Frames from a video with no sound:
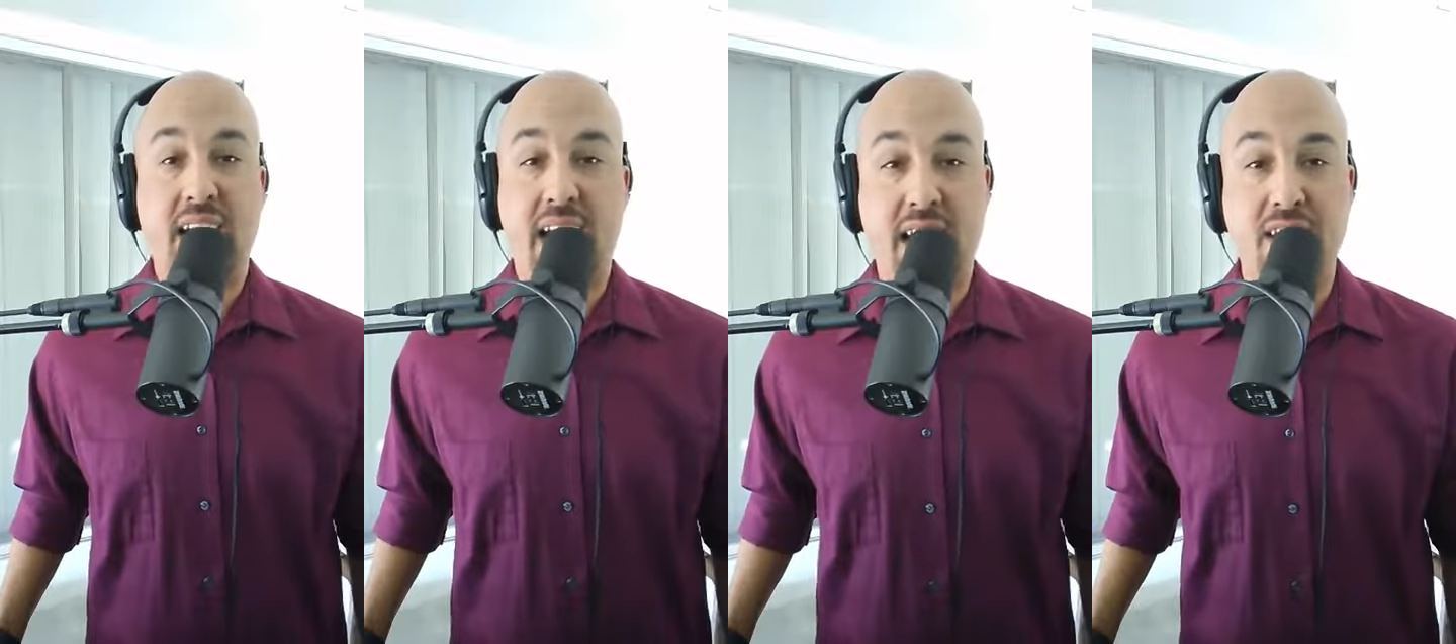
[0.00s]

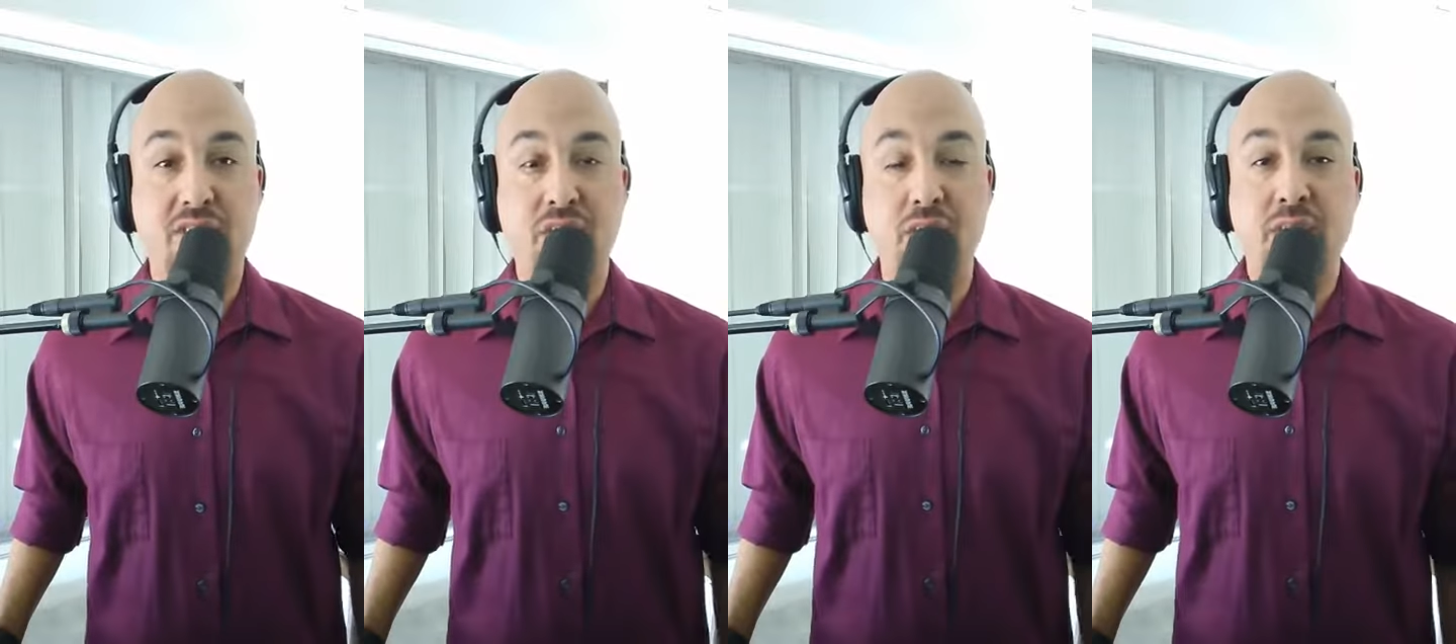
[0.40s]

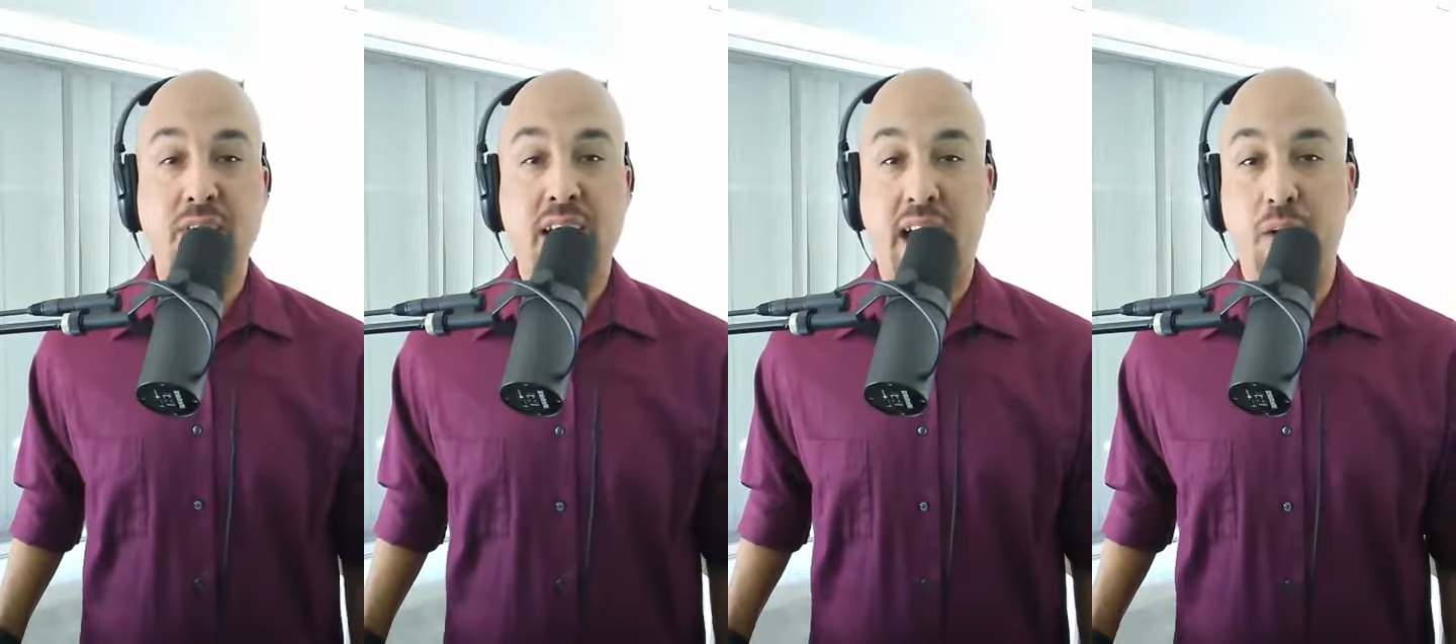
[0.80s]
attitudes,
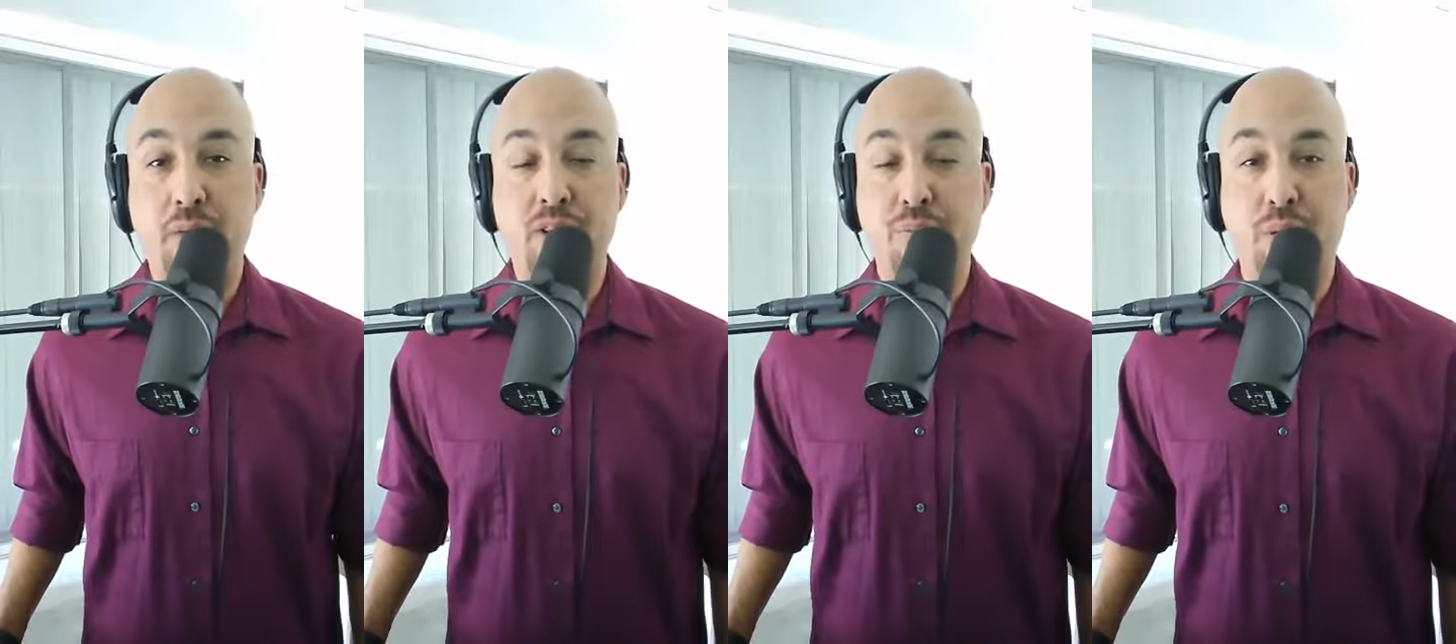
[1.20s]
how
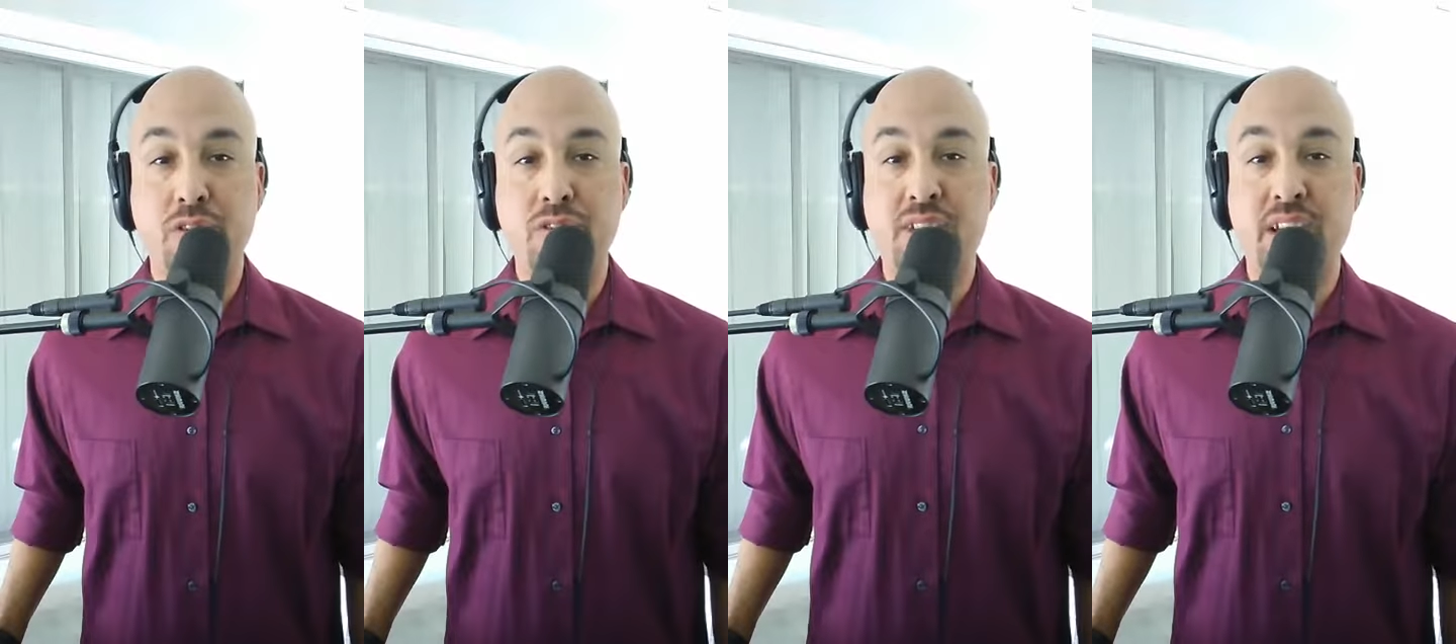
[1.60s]
we
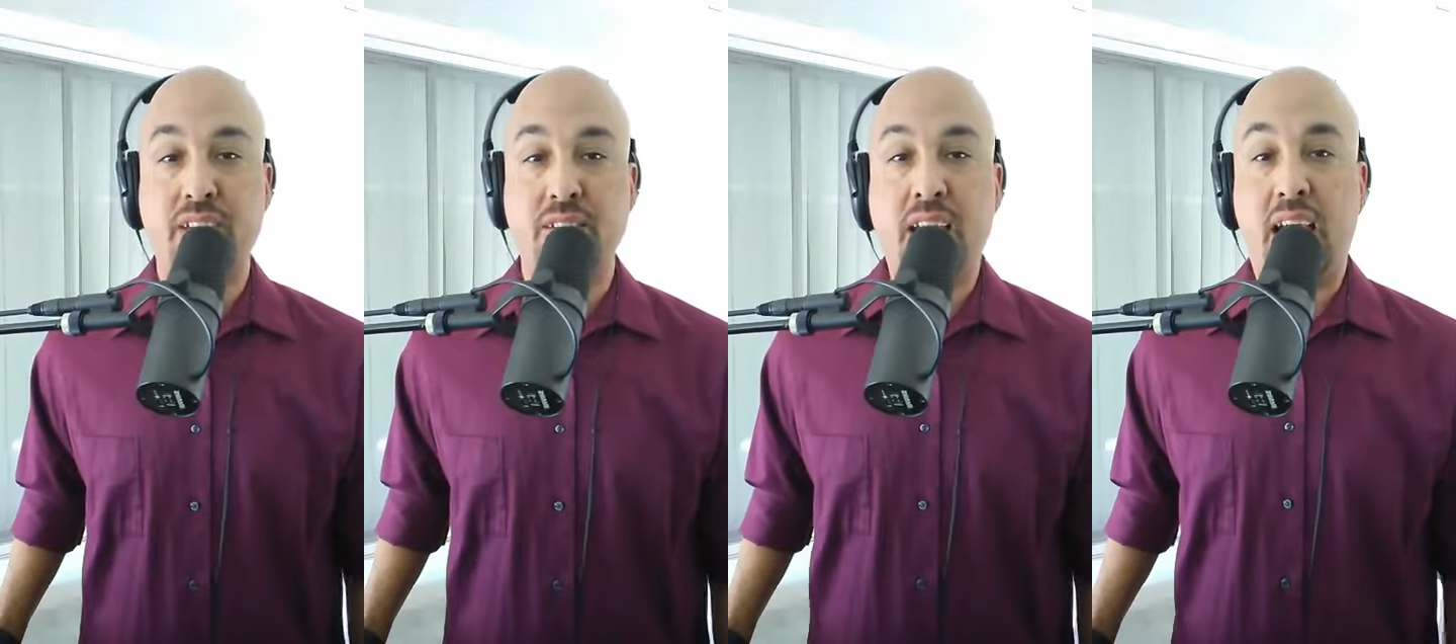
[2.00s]
approach
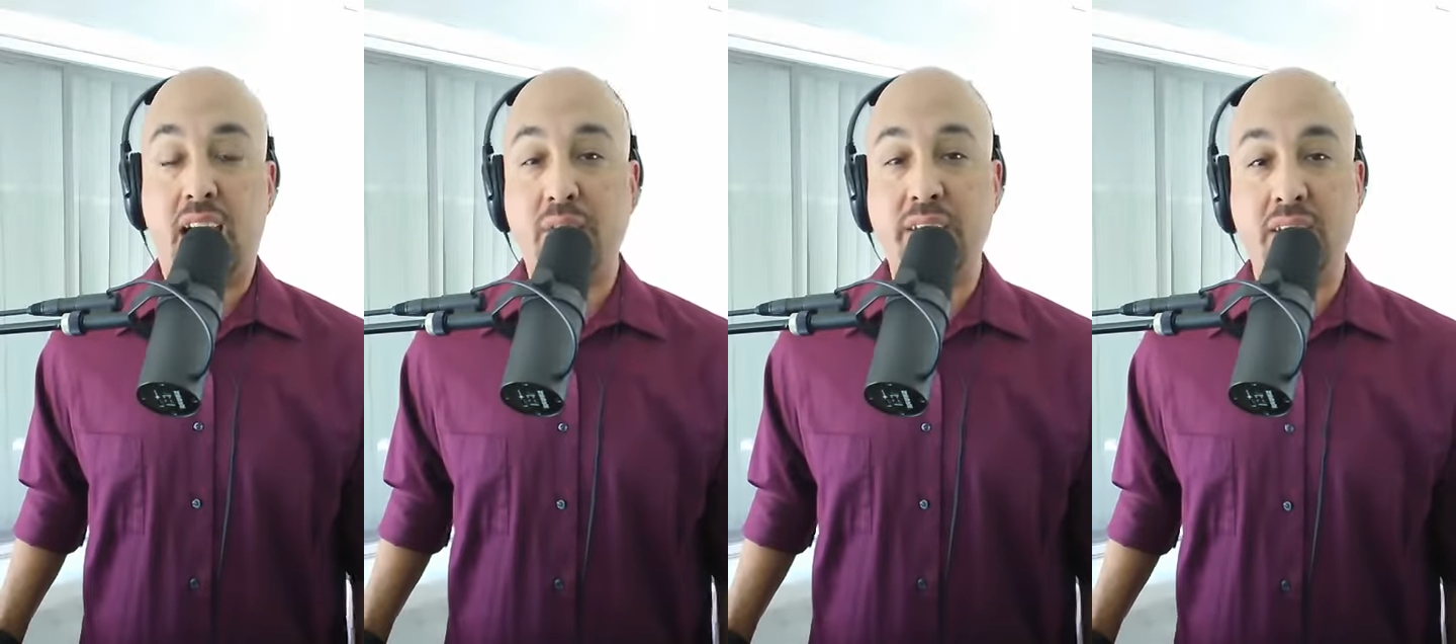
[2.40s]
things,
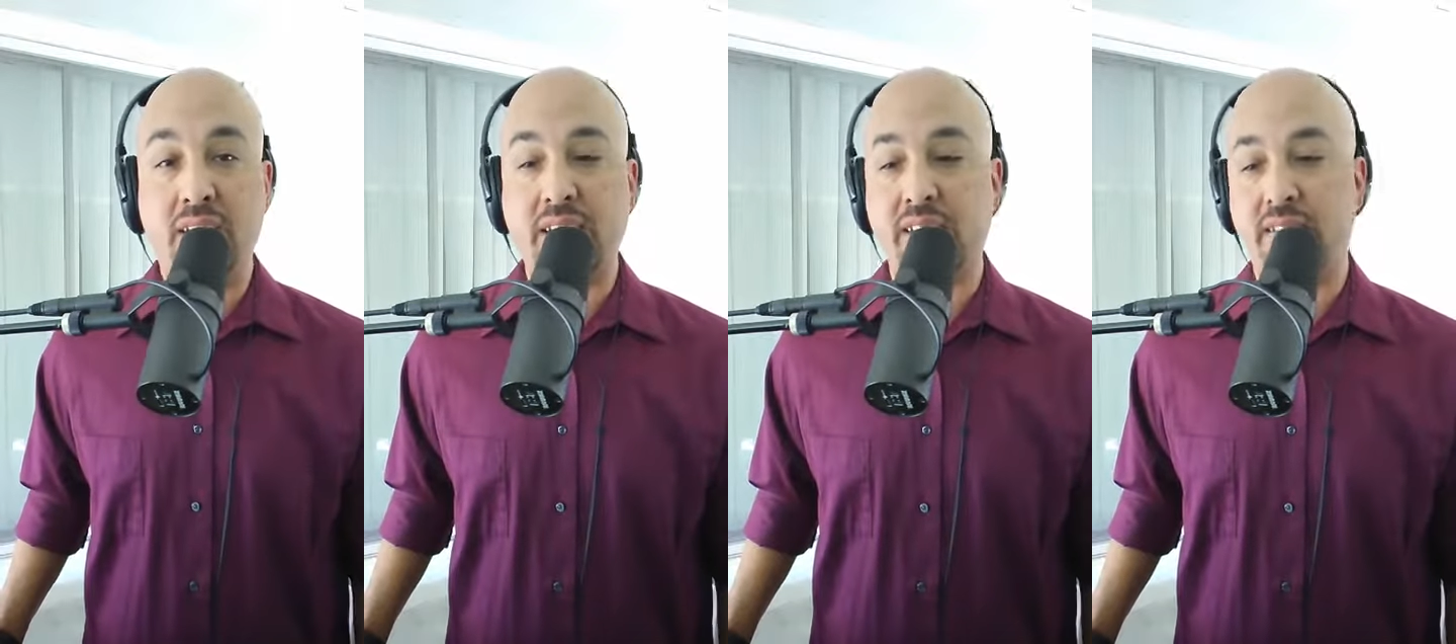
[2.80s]
how we
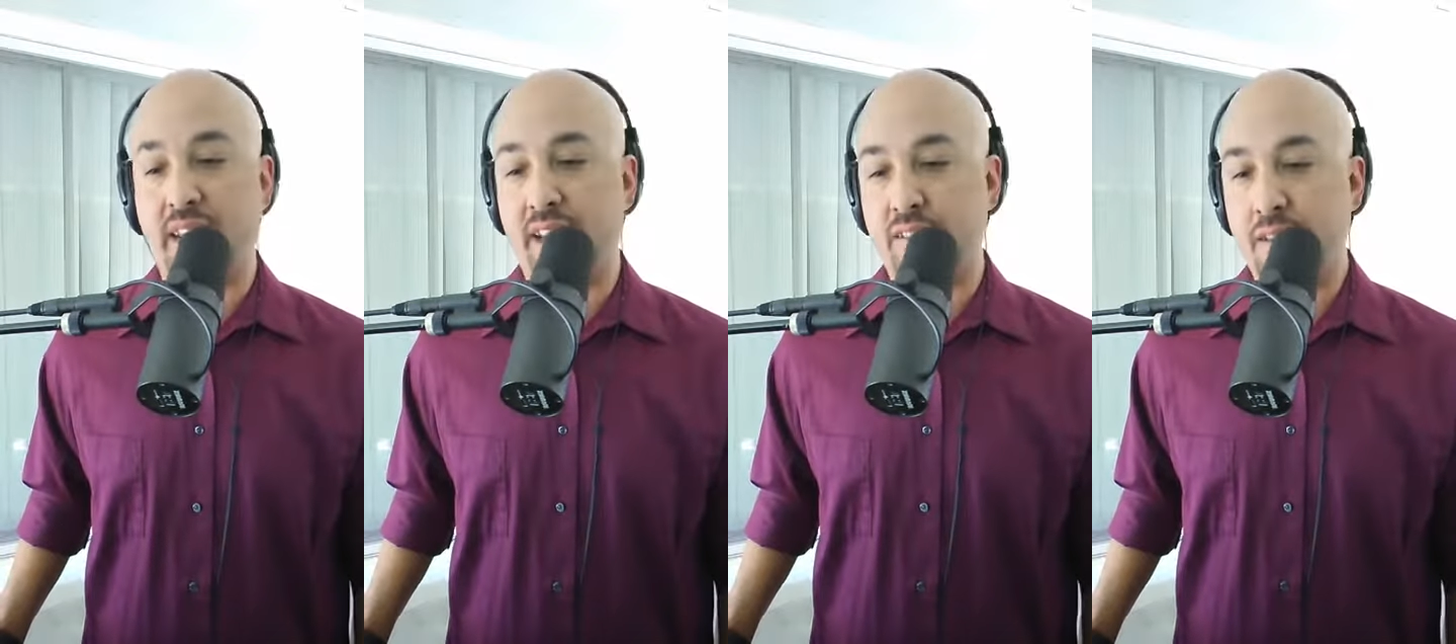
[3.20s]
look at
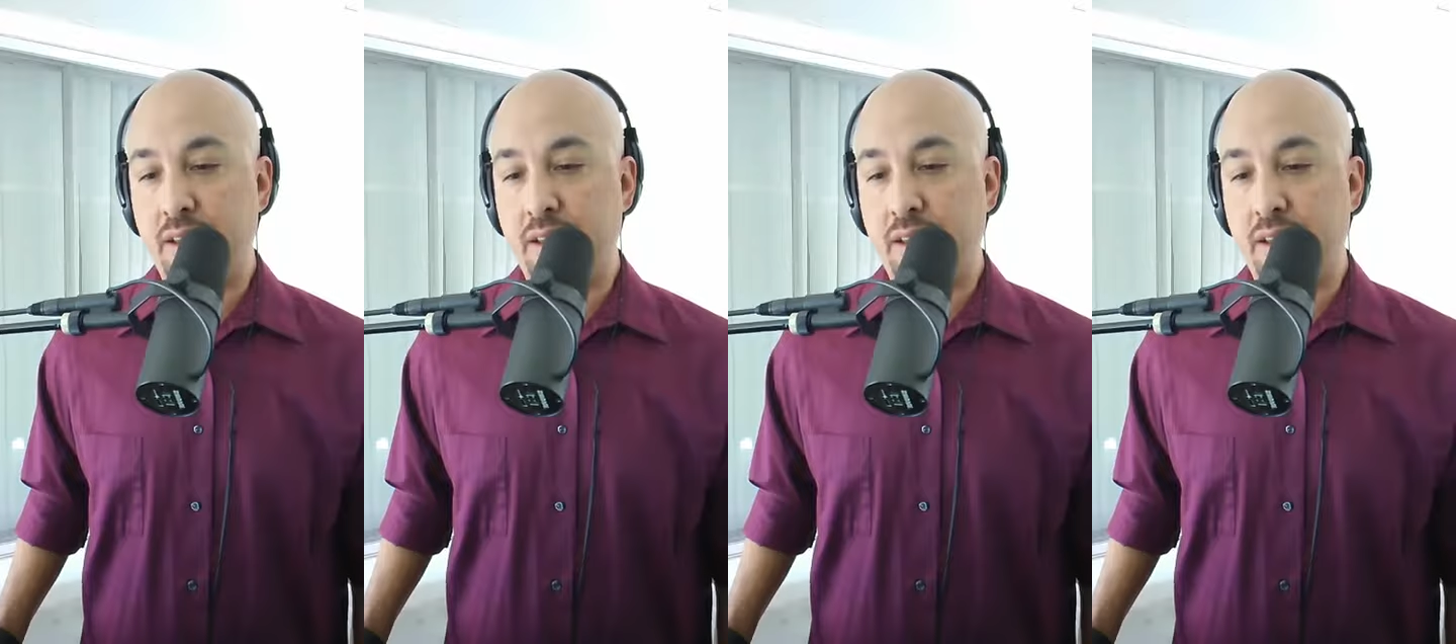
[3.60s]
things.